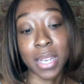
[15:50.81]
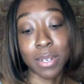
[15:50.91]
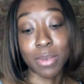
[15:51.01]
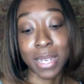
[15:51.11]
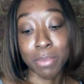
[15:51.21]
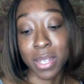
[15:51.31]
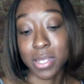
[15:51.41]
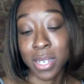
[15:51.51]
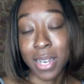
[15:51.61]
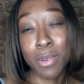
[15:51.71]
I don't like being
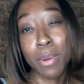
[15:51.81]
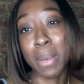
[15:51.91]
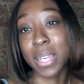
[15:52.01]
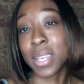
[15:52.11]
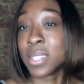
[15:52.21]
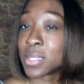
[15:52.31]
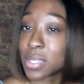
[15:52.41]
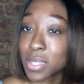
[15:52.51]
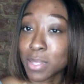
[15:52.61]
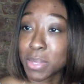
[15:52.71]
sick. I don't want my kids to
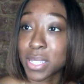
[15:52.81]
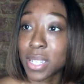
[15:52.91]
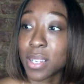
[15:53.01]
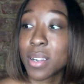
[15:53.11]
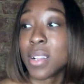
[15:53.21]
see me sick.